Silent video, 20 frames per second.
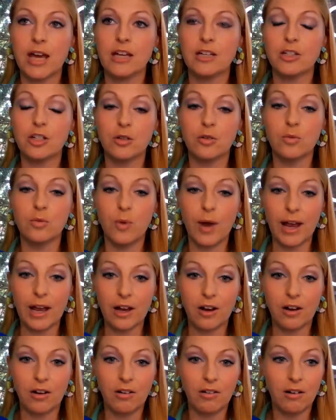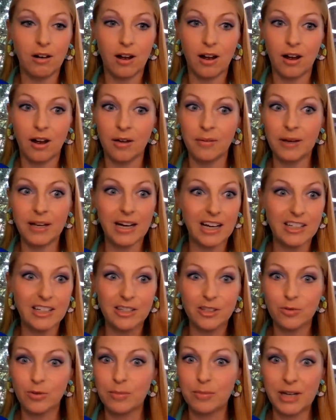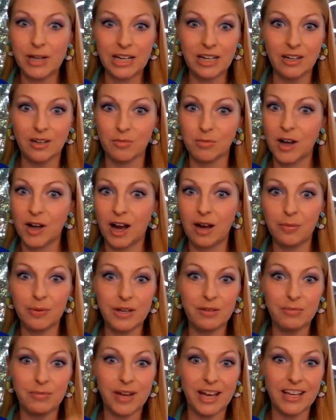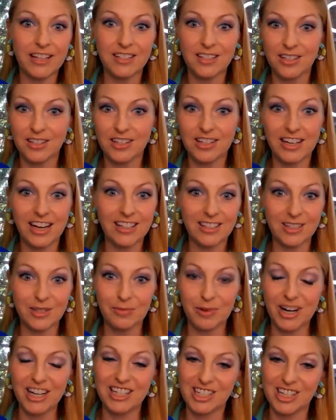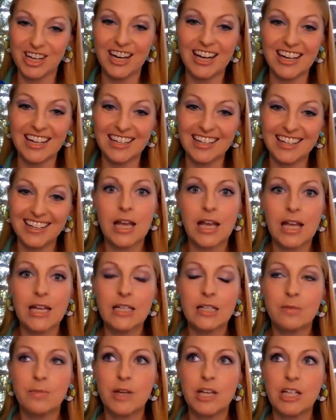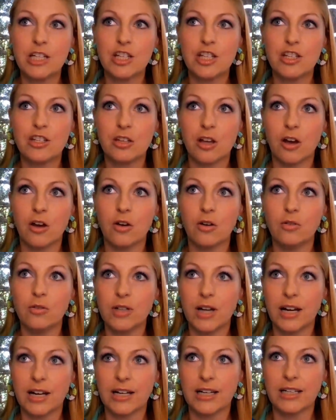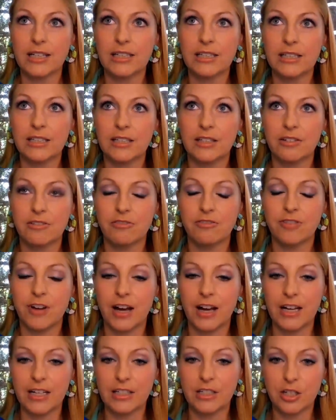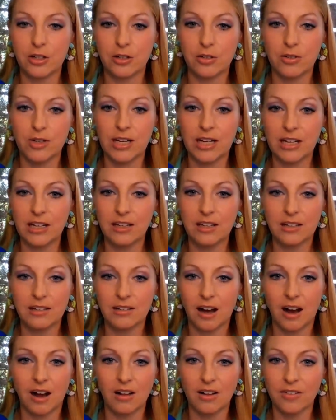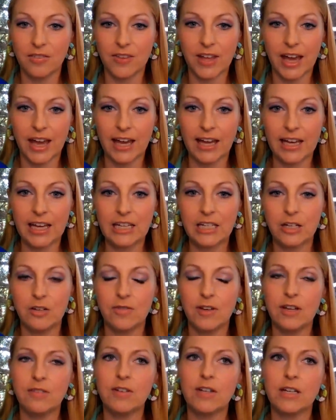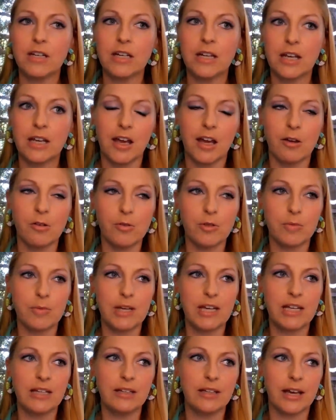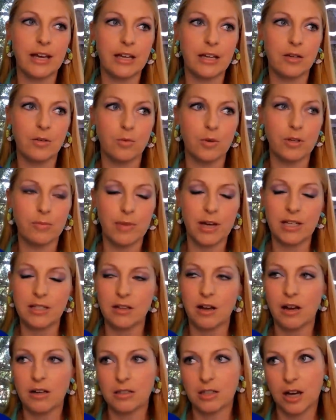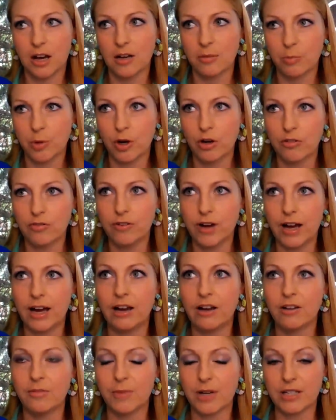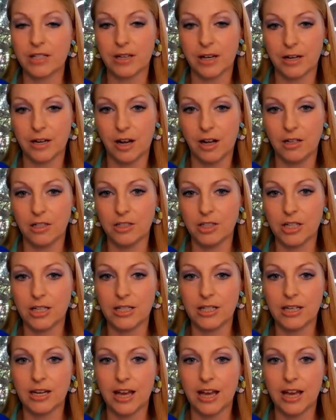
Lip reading: that do well, I mean, I just repeat them, copy and paste to the next spreadsheet. It's been so nice fine tuning all of that. And you've even helped me like with my ZocDoc profile and my psychology